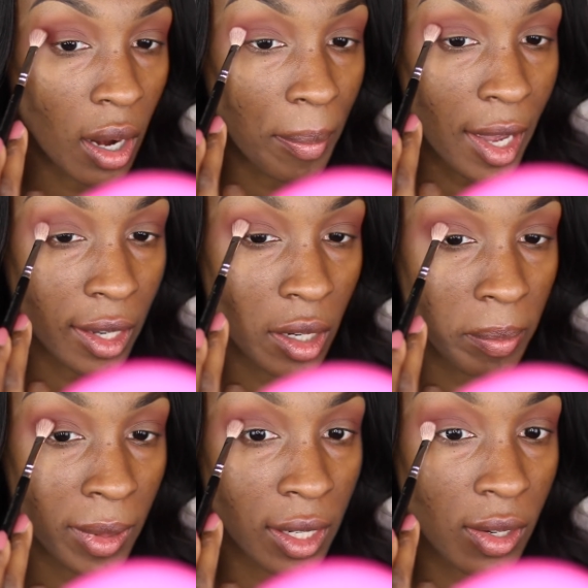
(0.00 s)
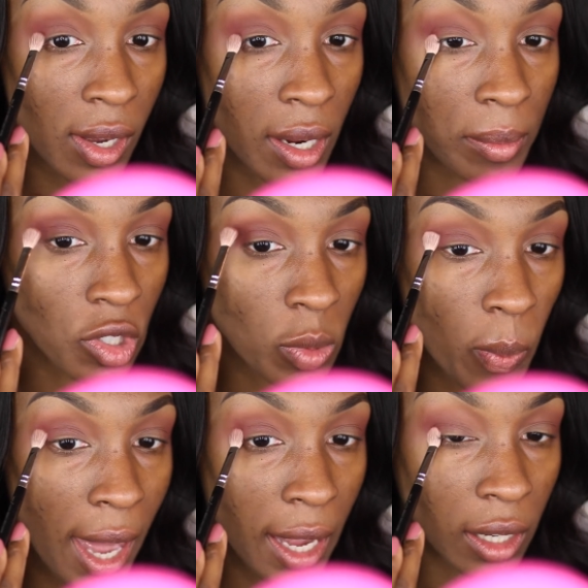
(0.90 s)
I'm not gonna blend yet, I'm just
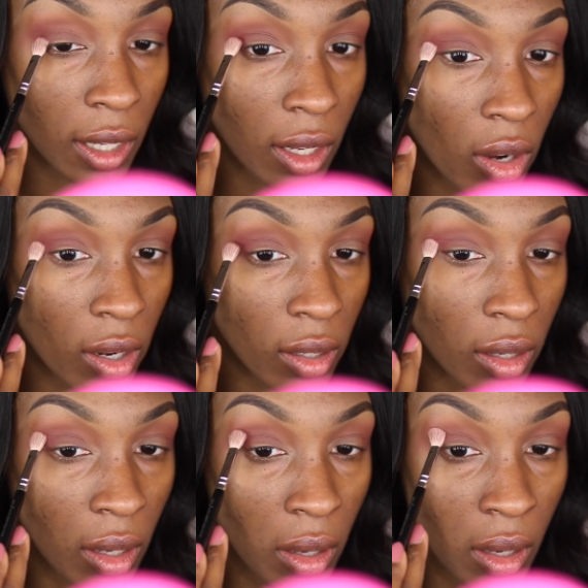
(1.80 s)
packing it on.